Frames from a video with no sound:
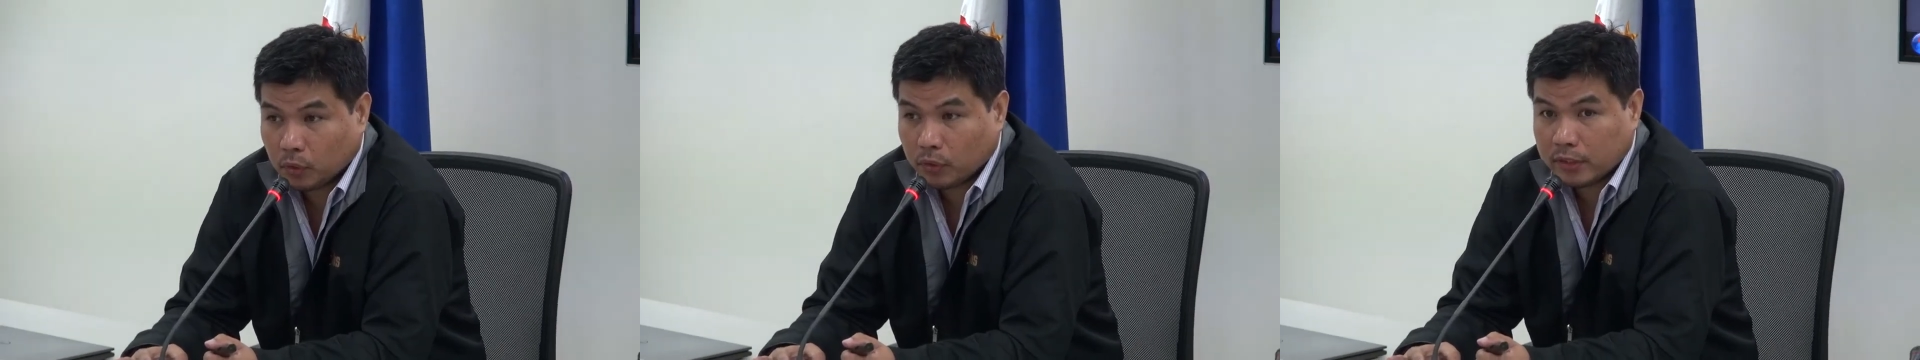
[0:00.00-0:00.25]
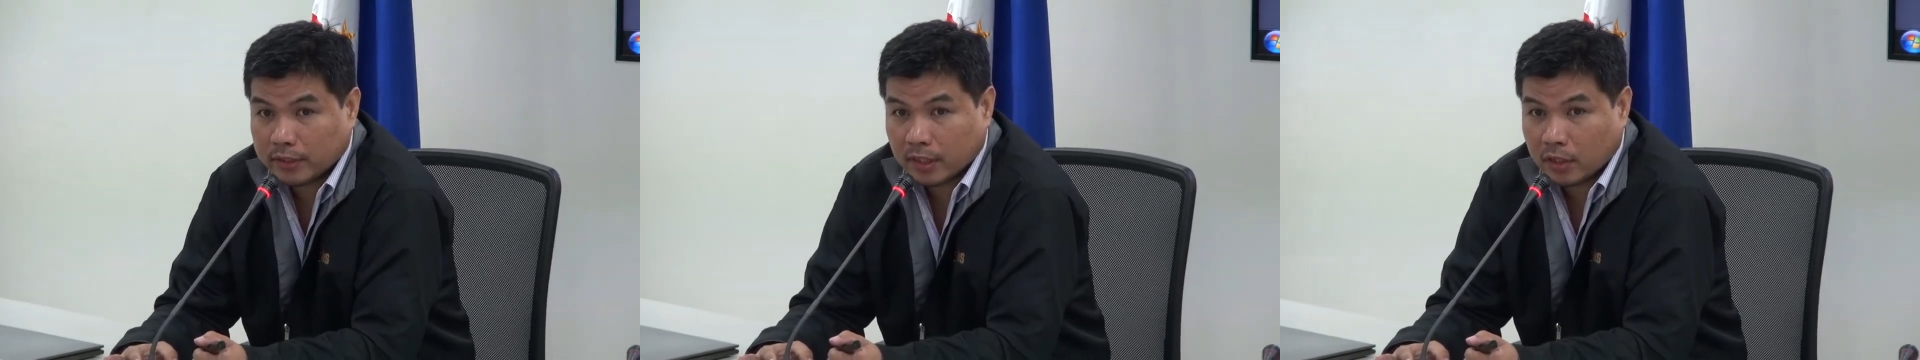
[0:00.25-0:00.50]
2
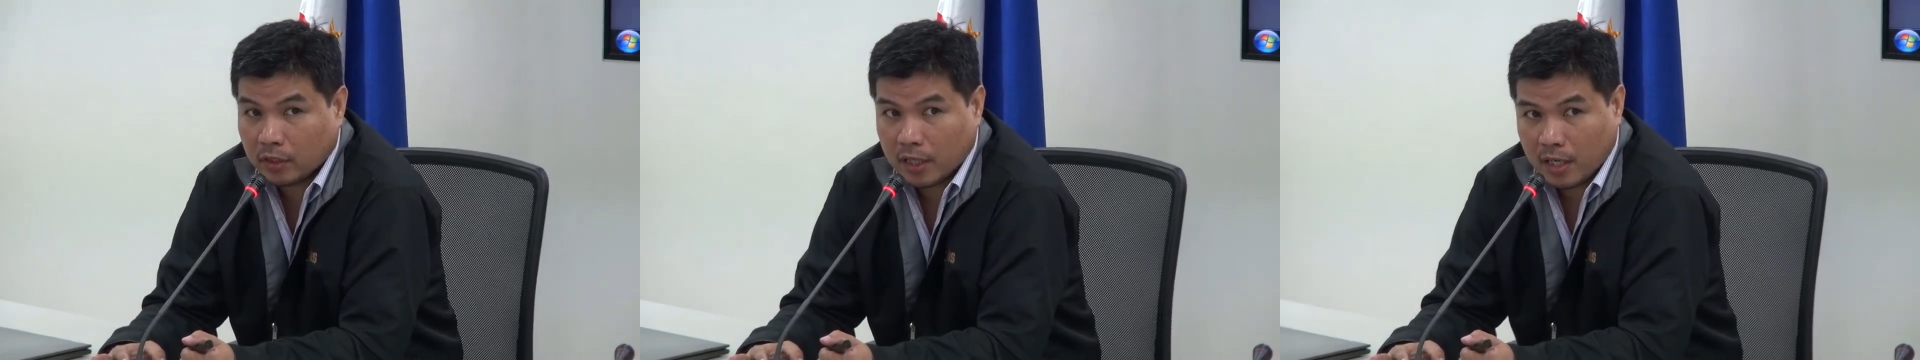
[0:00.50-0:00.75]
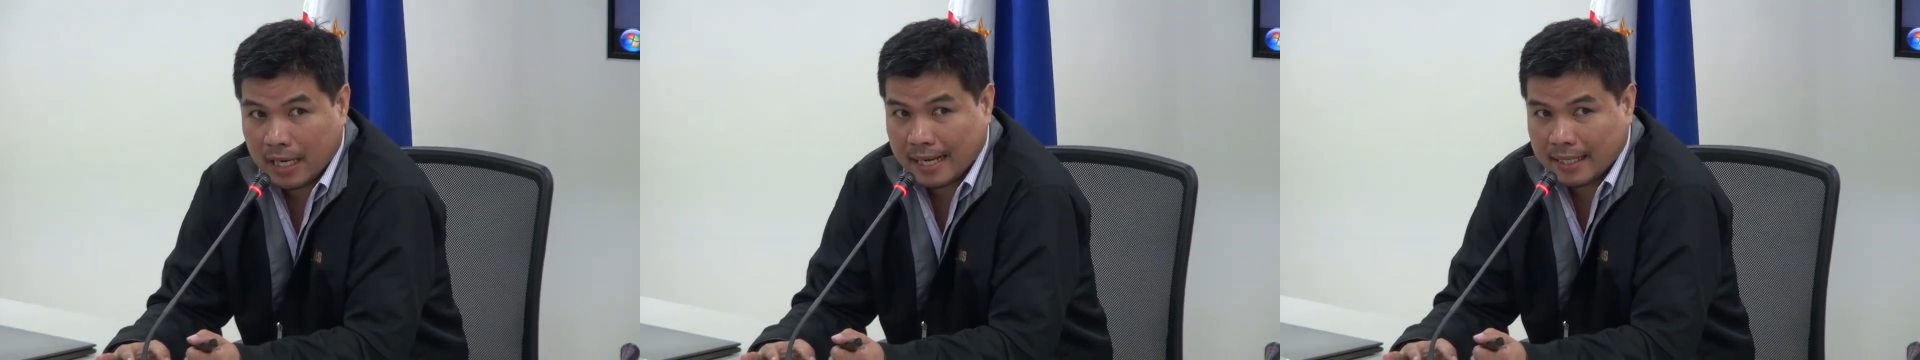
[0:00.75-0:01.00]
years ago,
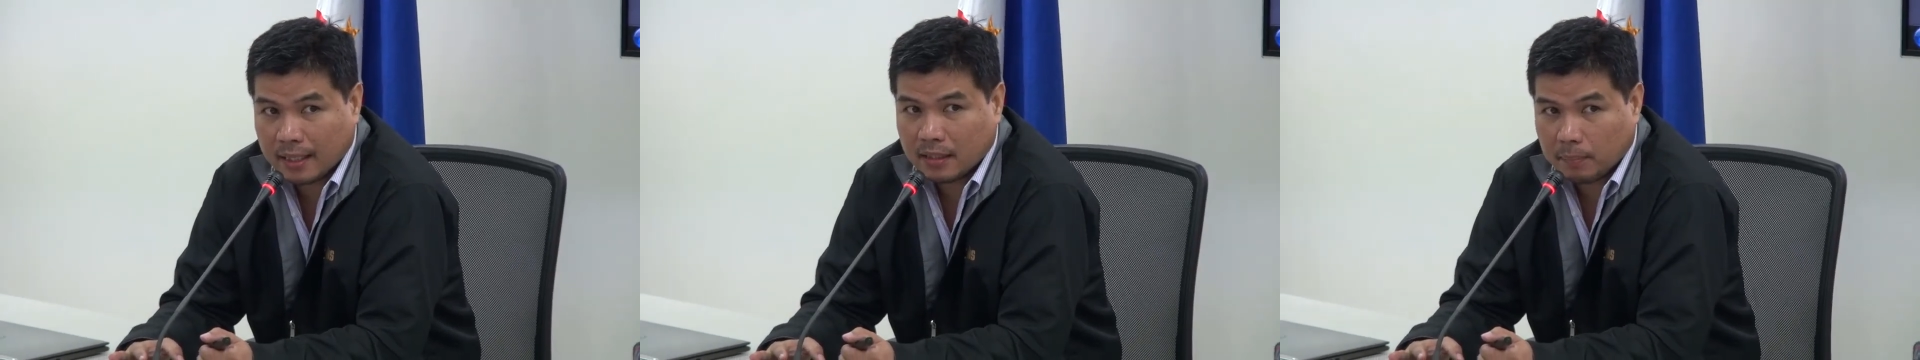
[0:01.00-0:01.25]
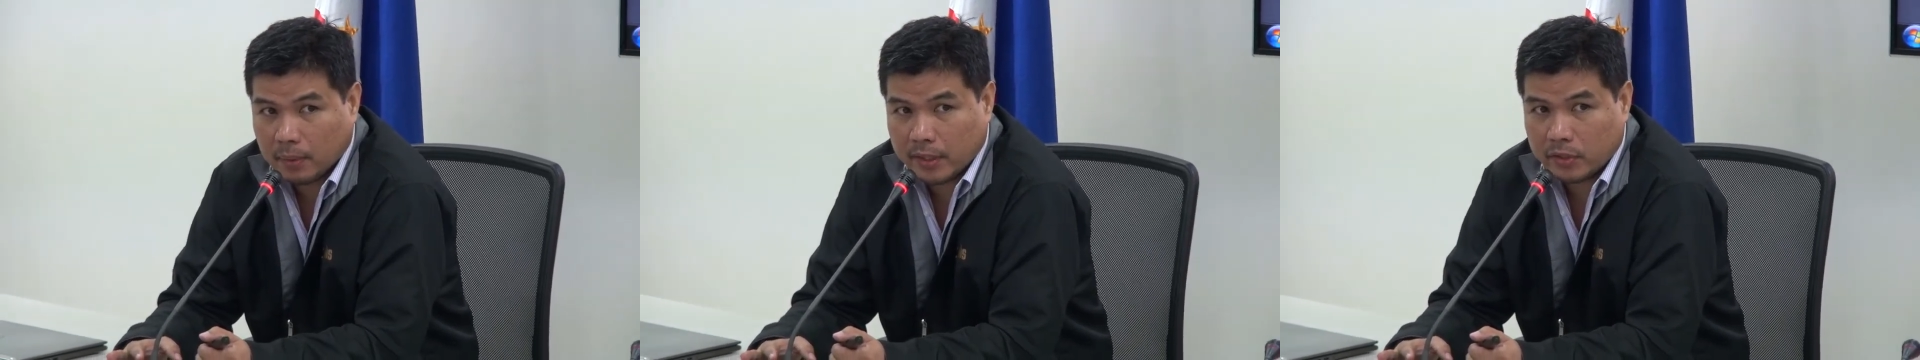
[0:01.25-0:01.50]
I had
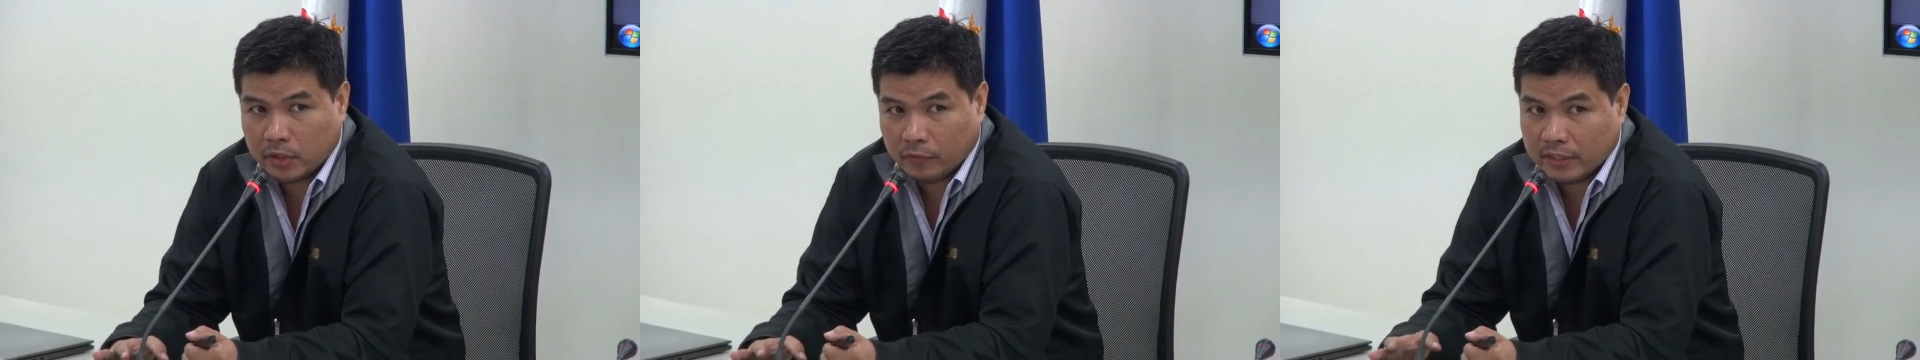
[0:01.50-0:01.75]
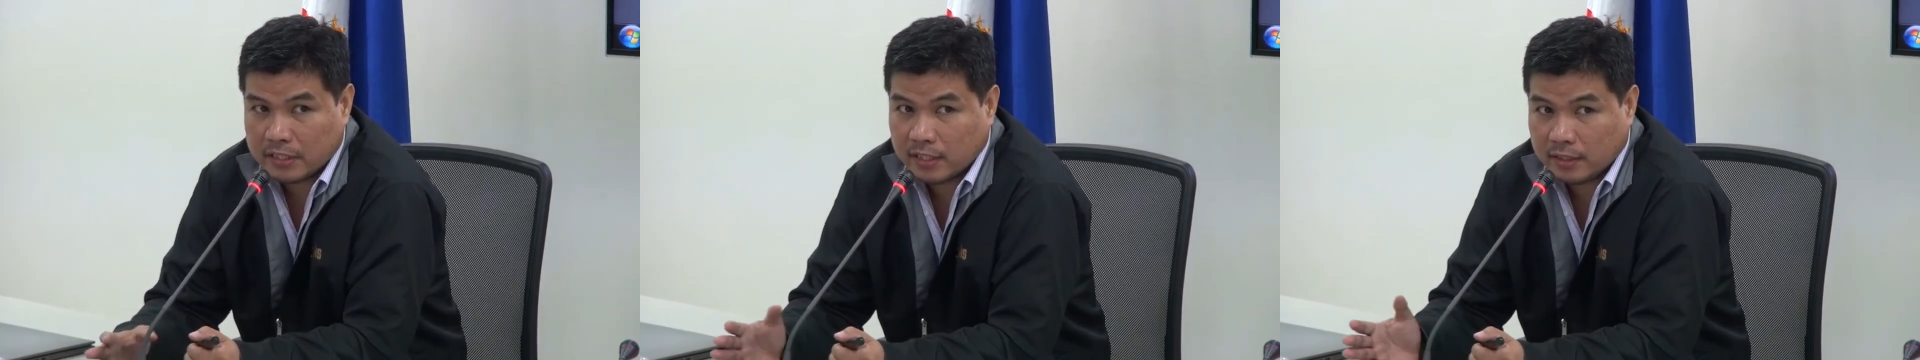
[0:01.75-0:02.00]
the pleasure
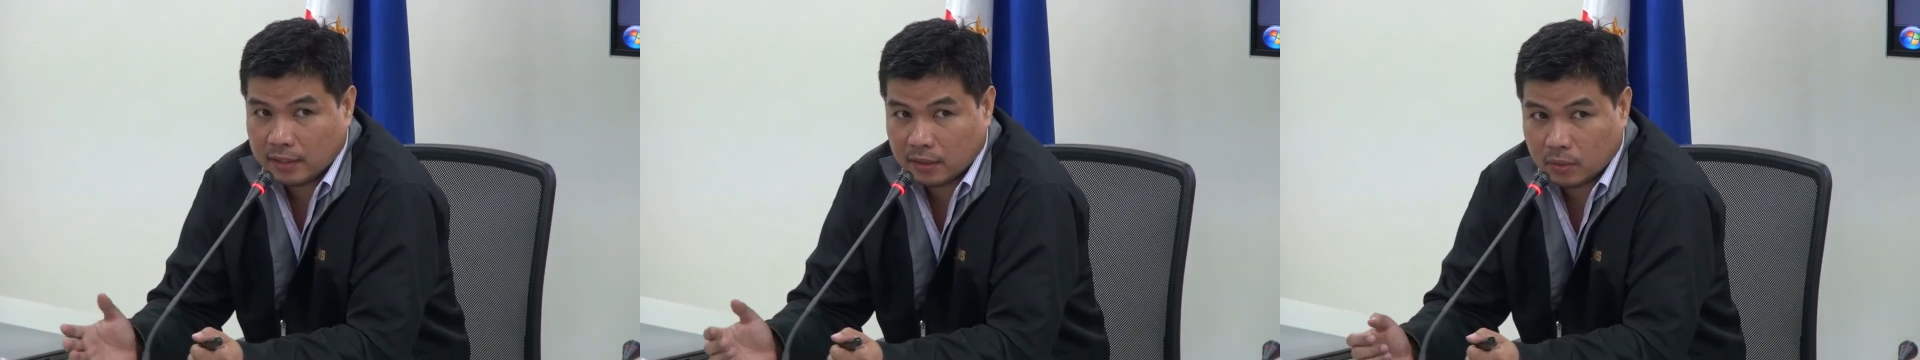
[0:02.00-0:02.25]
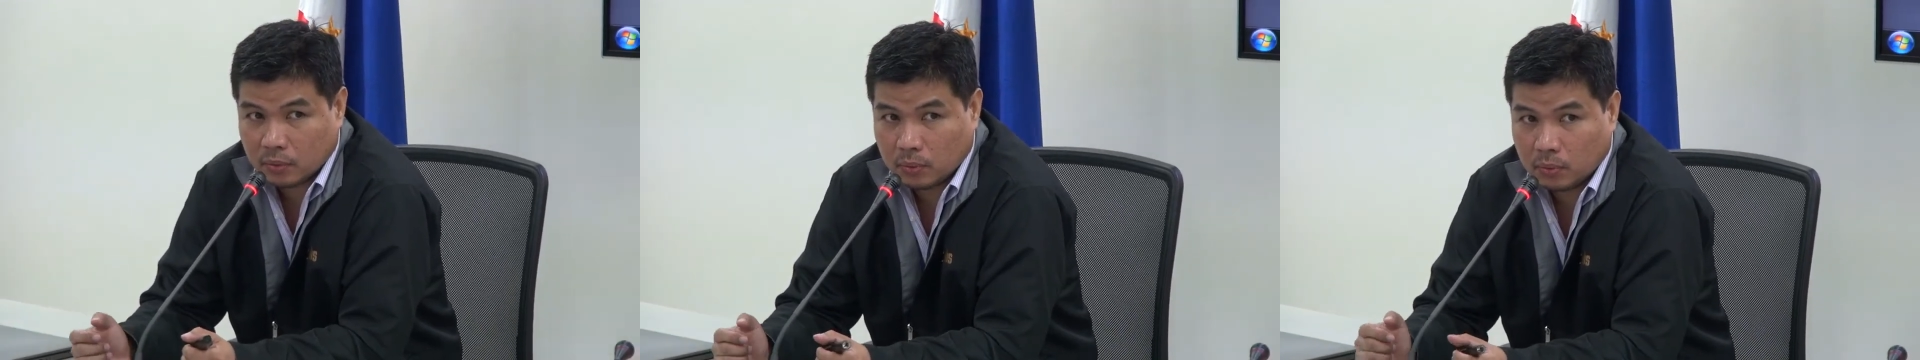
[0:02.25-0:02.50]
of listening
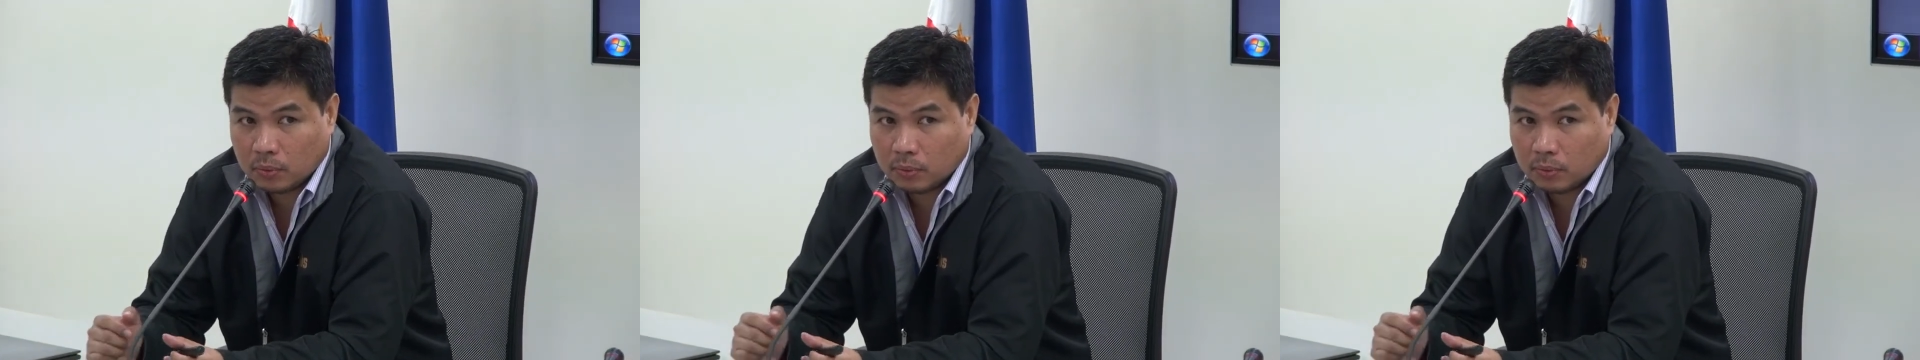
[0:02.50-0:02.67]
to